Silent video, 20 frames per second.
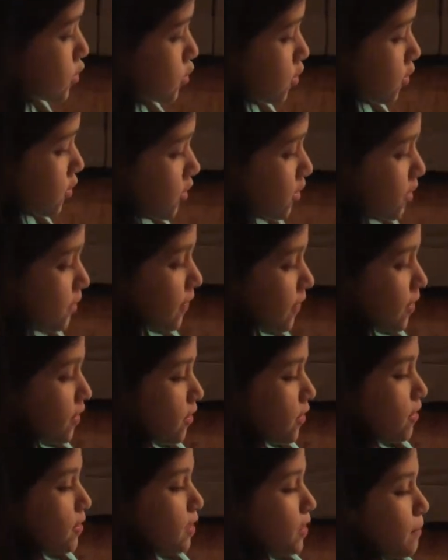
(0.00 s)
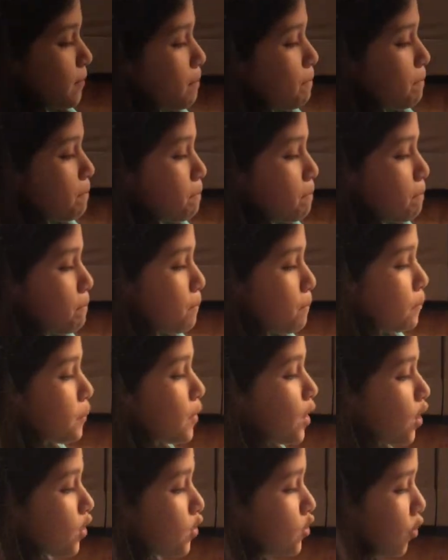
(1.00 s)
sure that you need
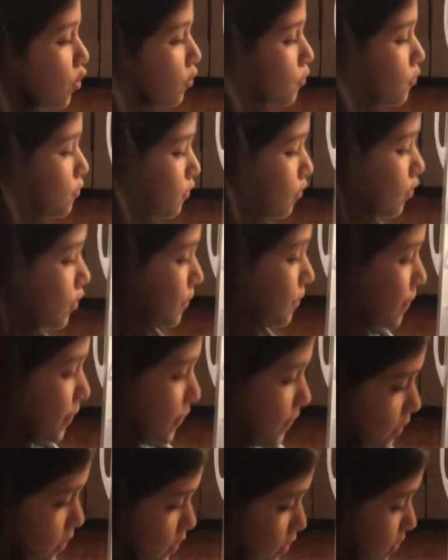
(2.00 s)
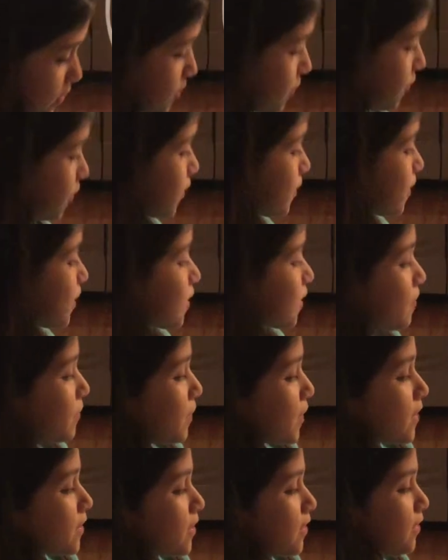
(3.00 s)
adult supervision for this,
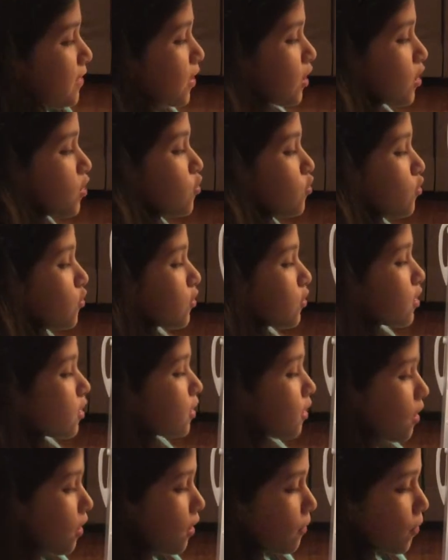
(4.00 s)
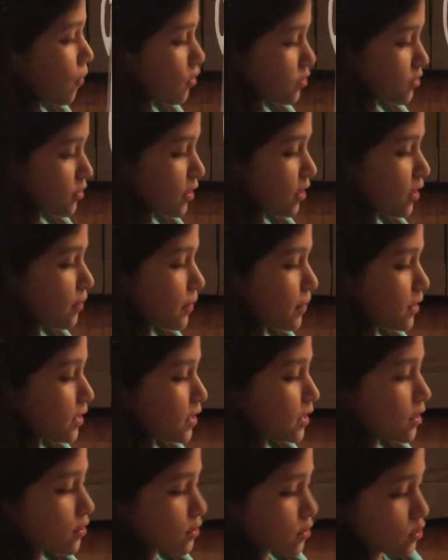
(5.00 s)
because you're also gonna be
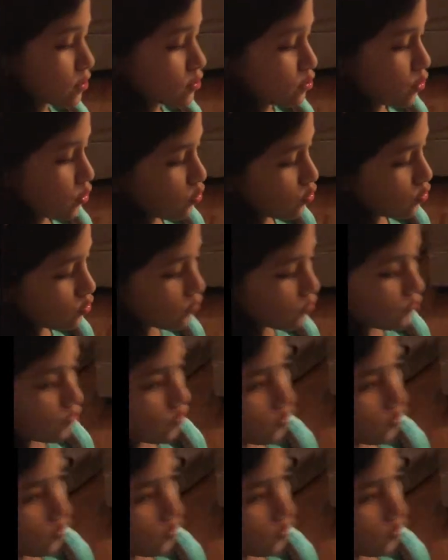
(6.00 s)
needing a stove